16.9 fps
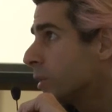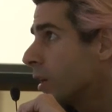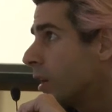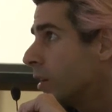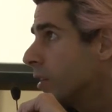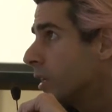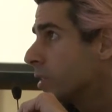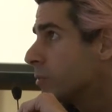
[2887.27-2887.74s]

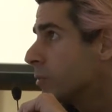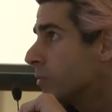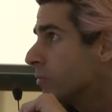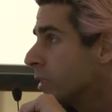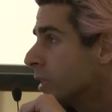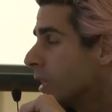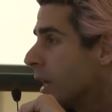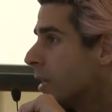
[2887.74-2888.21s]
context we've
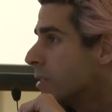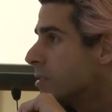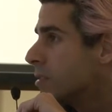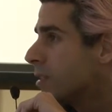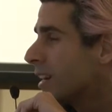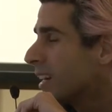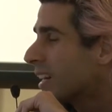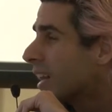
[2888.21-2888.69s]
realized is
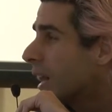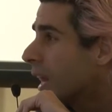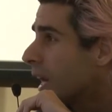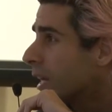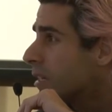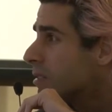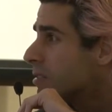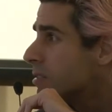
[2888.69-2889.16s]
that
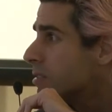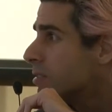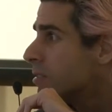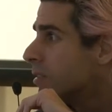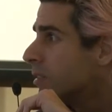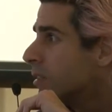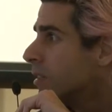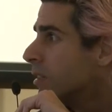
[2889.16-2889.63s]
clients,
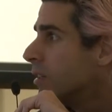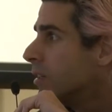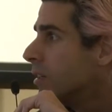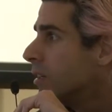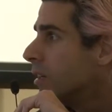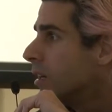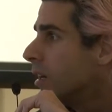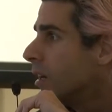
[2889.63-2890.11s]

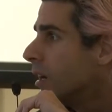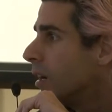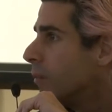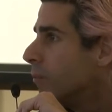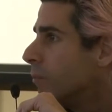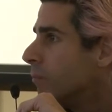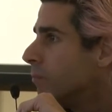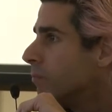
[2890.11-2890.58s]

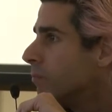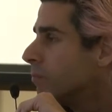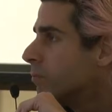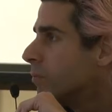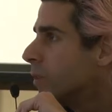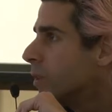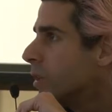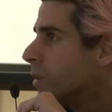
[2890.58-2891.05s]
um,
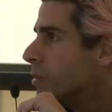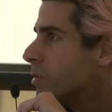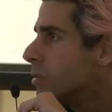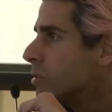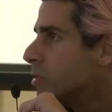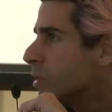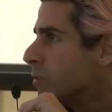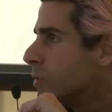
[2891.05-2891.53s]
so
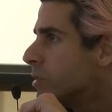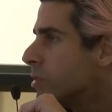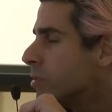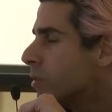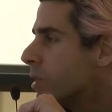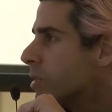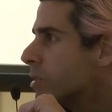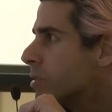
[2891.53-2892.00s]
the German
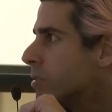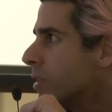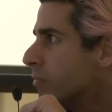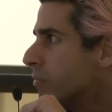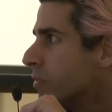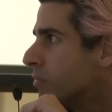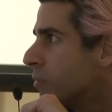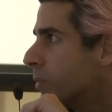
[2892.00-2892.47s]
situation is
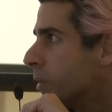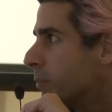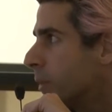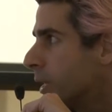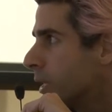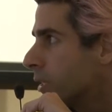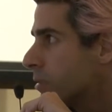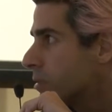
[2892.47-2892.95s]
different from the
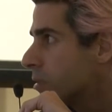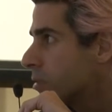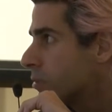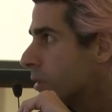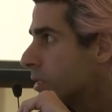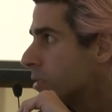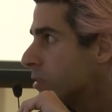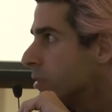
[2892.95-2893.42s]
American
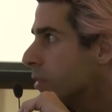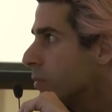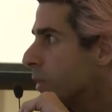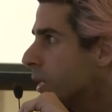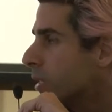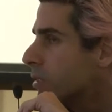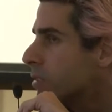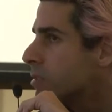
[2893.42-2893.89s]
situation. The
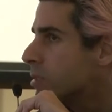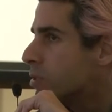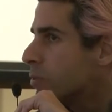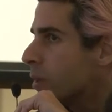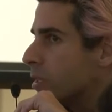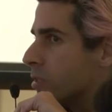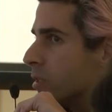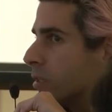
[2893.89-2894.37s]
American
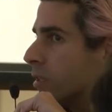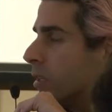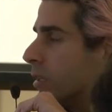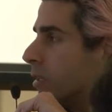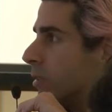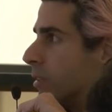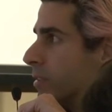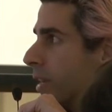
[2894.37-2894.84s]
situation,
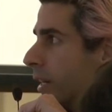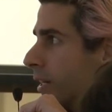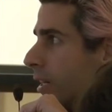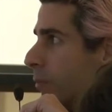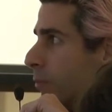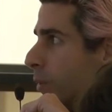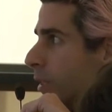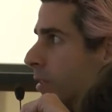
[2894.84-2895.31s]
the tech
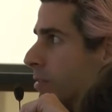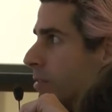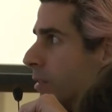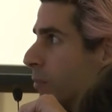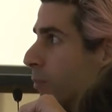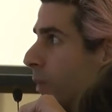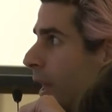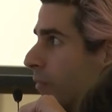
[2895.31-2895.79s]
companies and
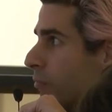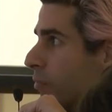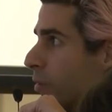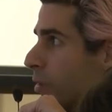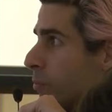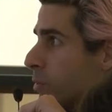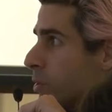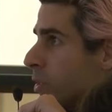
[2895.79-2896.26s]
the
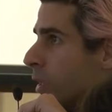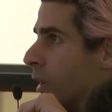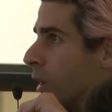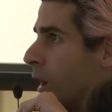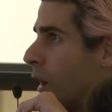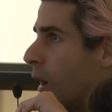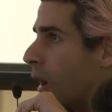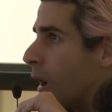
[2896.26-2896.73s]
platforms
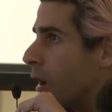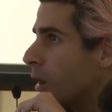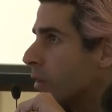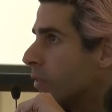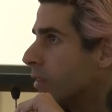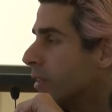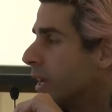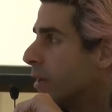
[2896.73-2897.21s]
are
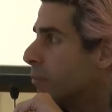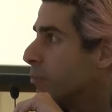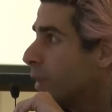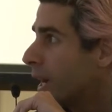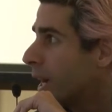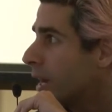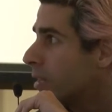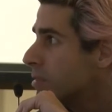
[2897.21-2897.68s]
the name
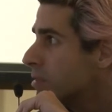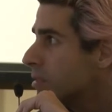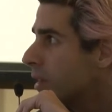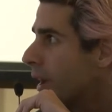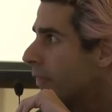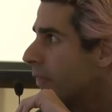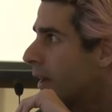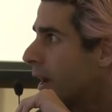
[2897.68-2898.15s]
brands
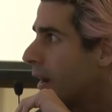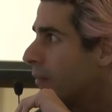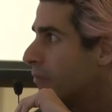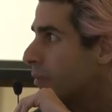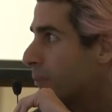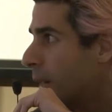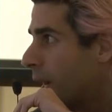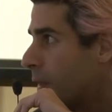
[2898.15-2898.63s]
and they have
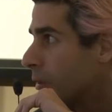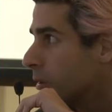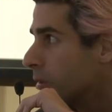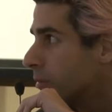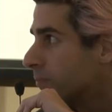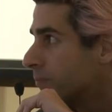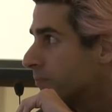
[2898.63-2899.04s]
the power.